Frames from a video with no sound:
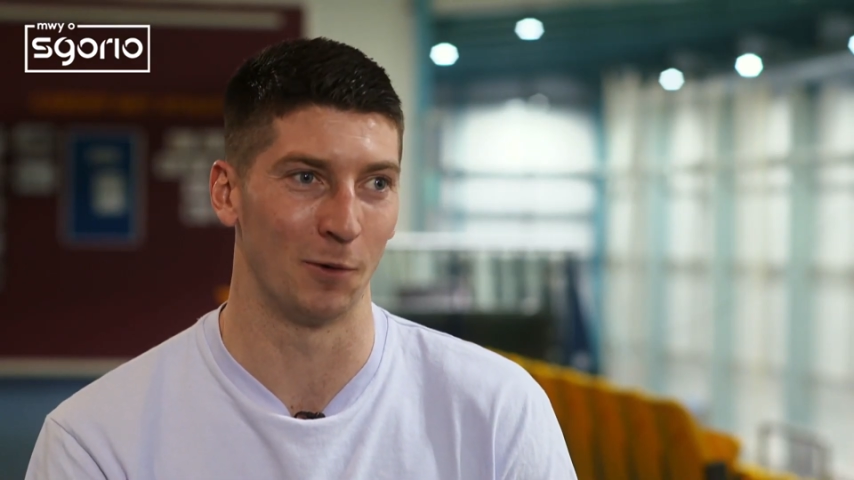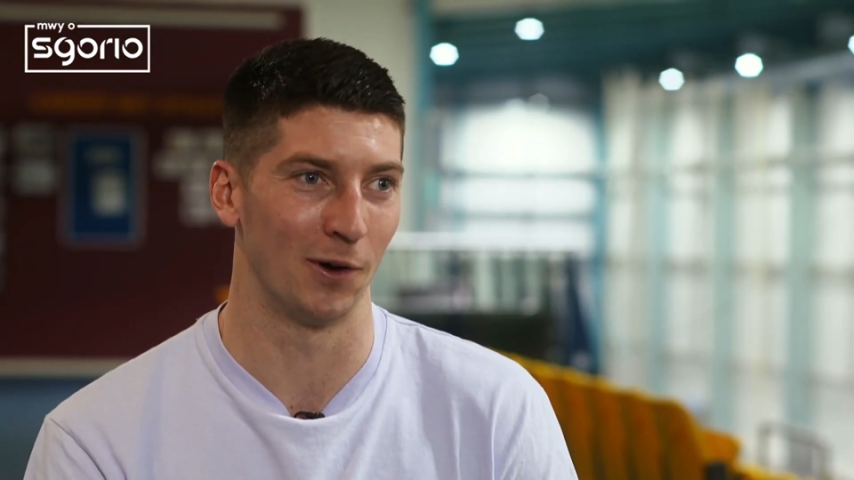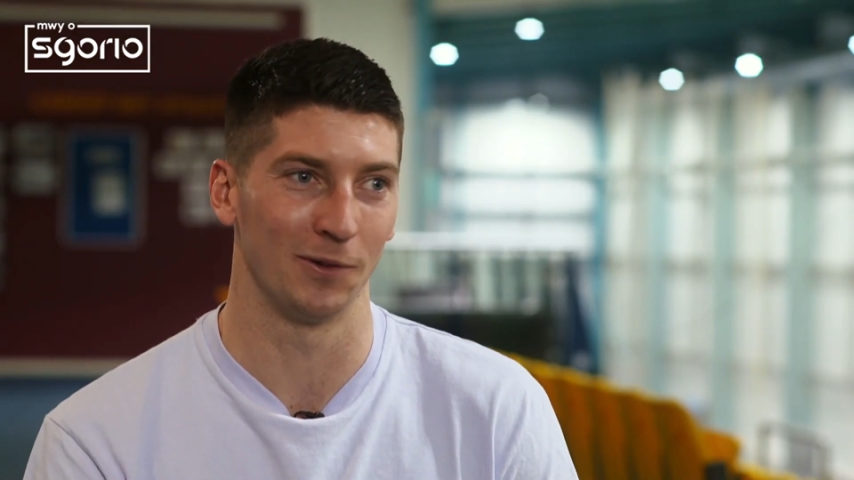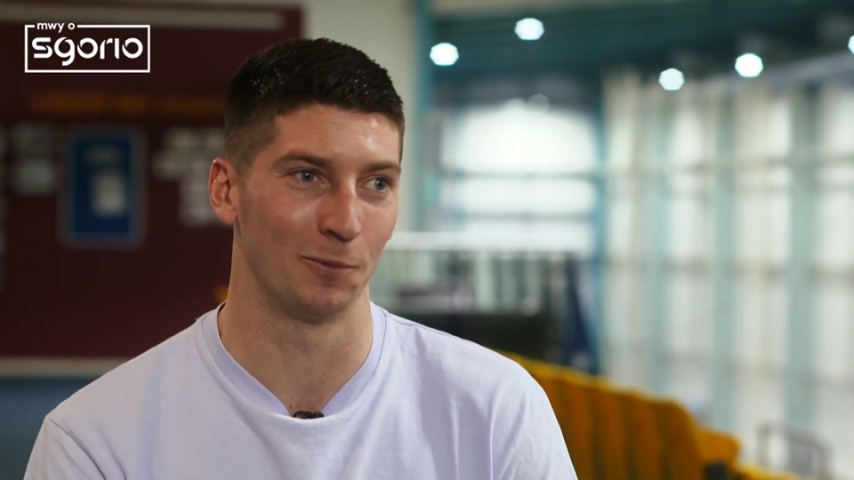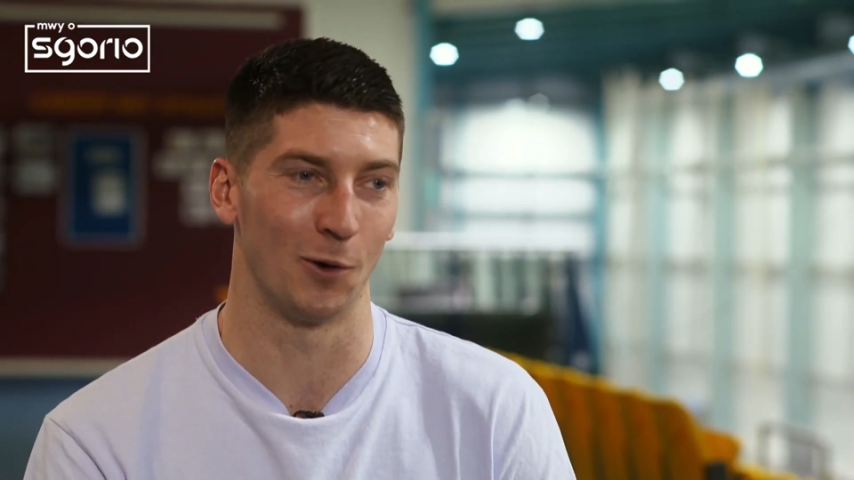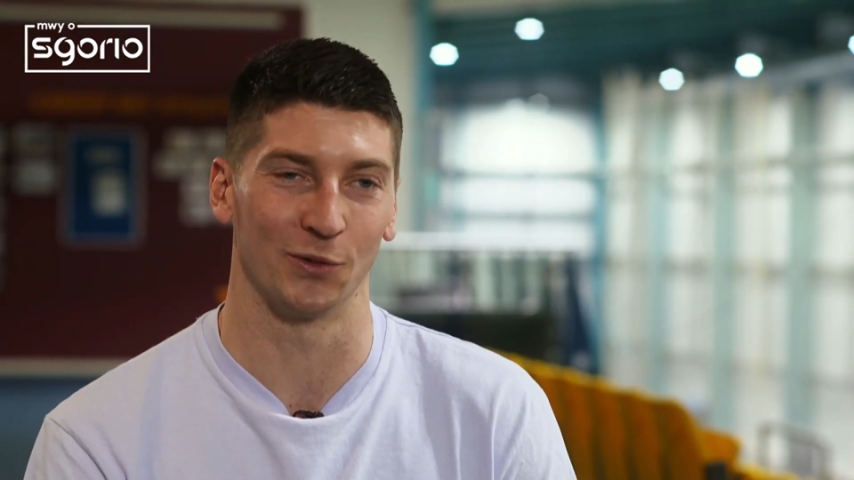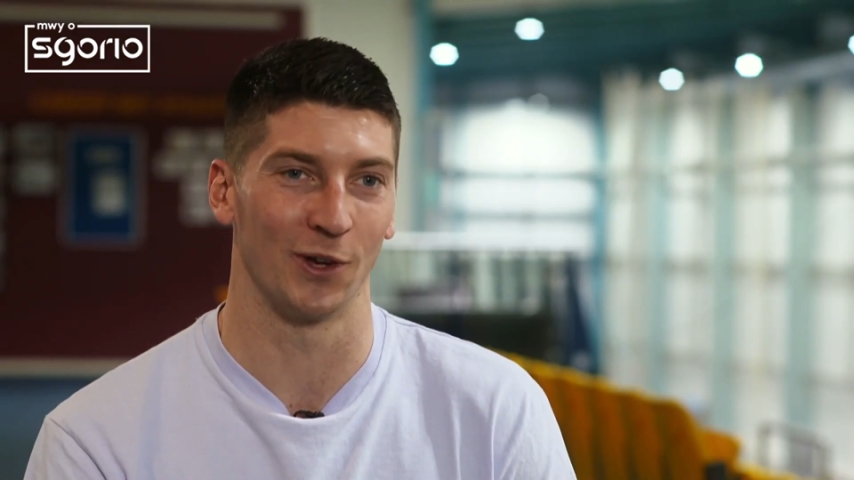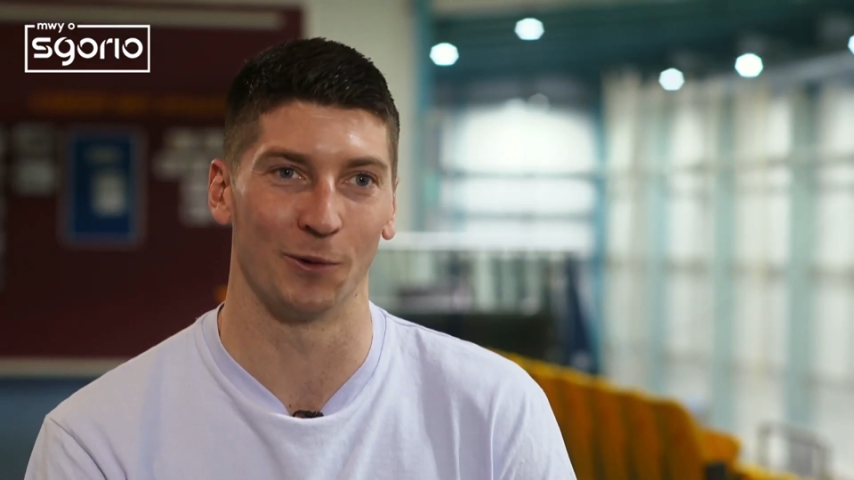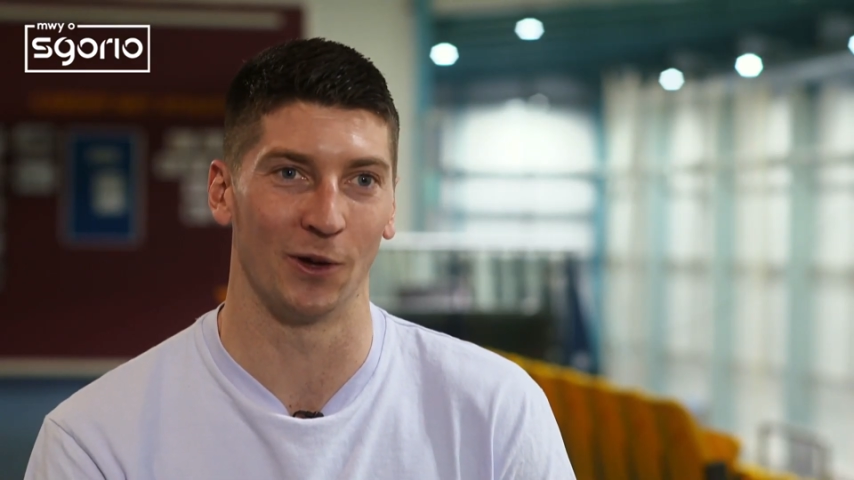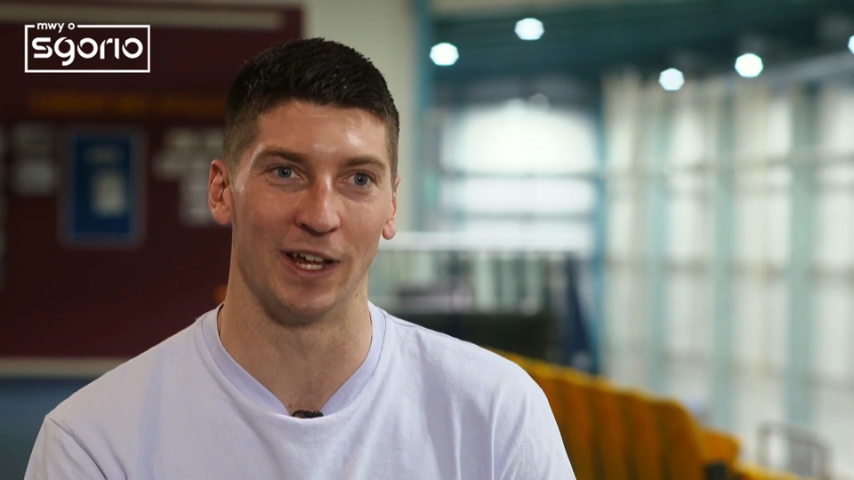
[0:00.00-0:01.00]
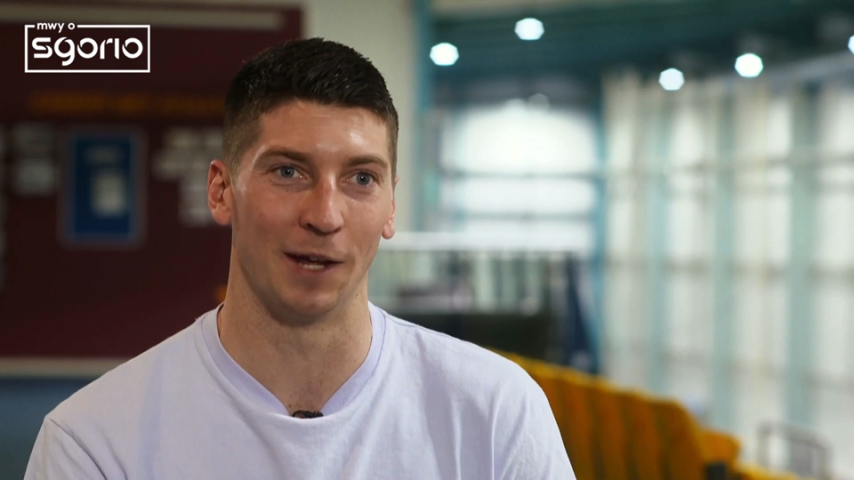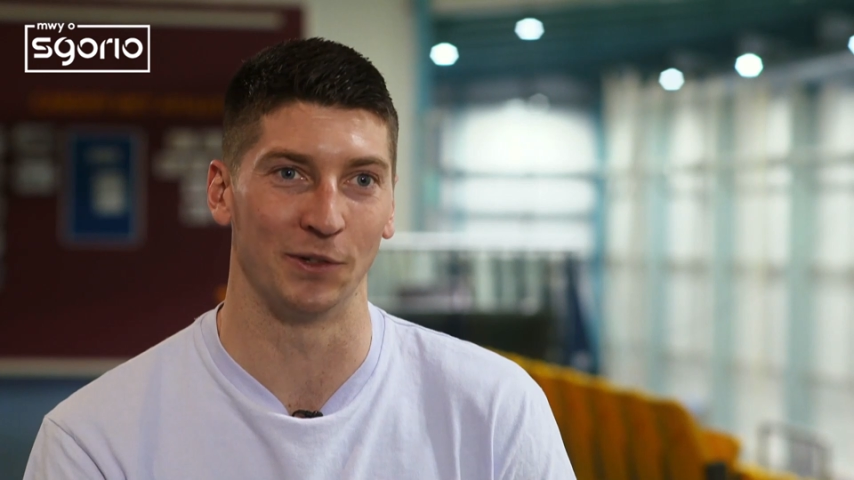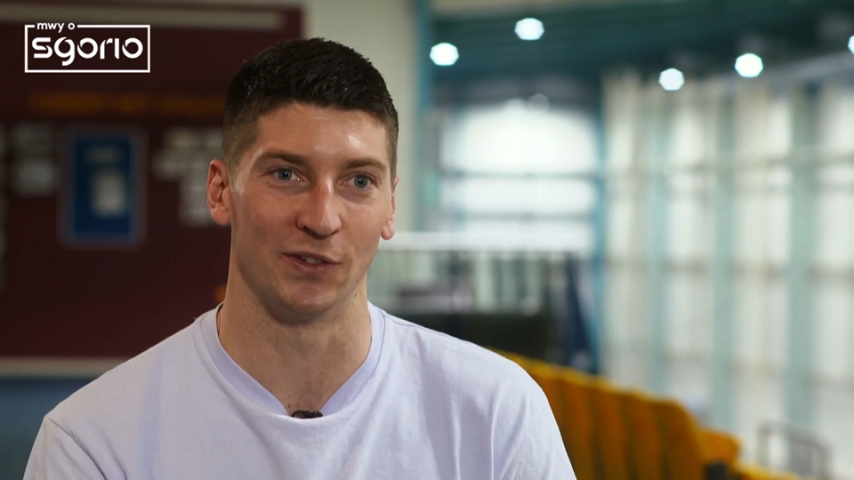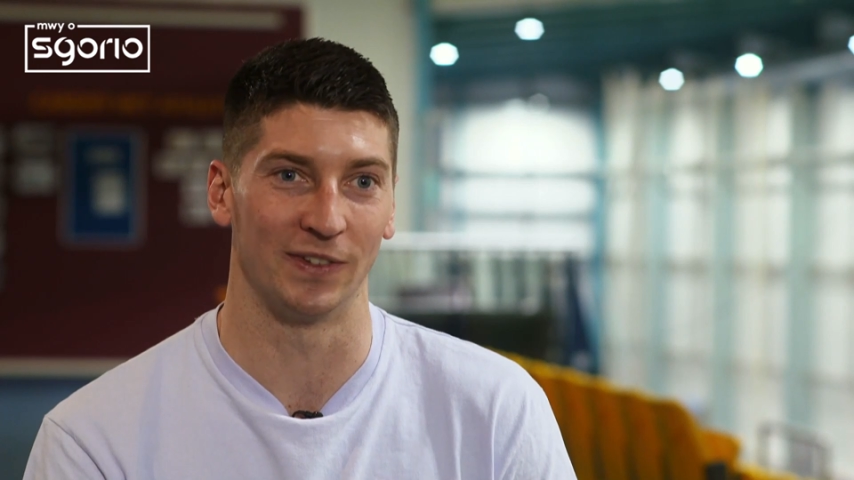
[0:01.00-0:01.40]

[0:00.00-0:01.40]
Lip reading: what was going on here.